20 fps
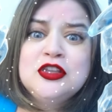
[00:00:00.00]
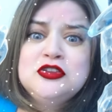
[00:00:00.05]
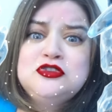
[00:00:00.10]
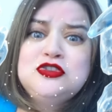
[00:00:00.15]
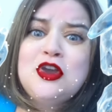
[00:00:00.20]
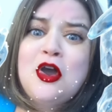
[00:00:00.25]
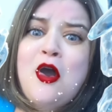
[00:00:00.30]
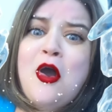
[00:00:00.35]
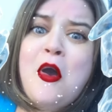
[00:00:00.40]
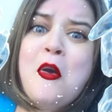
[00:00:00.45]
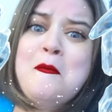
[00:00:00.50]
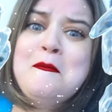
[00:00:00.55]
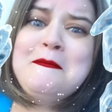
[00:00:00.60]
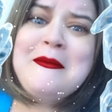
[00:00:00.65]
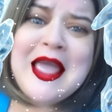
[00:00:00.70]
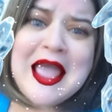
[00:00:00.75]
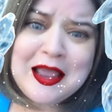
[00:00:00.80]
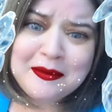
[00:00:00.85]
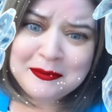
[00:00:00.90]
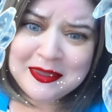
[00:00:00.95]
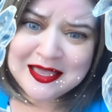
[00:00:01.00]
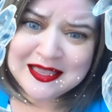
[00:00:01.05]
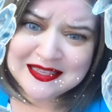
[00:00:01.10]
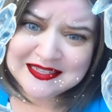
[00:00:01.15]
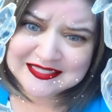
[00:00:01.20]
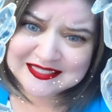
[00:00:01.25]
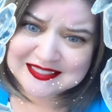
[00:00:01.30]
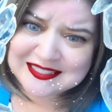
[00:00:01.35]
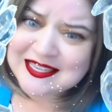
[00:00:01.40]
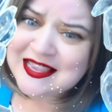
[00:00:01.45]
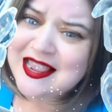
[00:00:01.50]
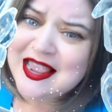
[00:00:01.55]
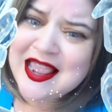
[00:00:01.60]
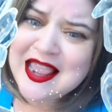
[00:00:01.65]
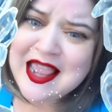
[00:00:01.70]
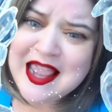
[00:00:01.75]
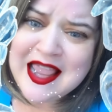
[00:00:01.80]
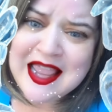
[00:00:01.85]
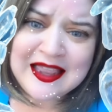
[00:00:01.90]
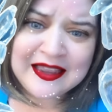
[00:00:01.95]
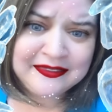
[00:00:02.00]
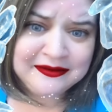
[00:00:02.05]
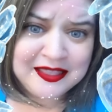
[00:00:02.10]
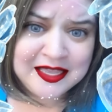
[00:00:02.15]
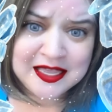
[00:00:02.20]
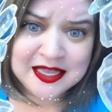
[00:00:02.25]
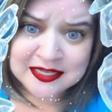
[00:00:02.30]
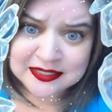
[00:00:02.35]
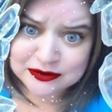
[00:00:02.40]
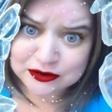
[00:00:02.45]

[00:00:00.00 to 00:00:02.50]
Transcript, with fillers: Don't make me sing this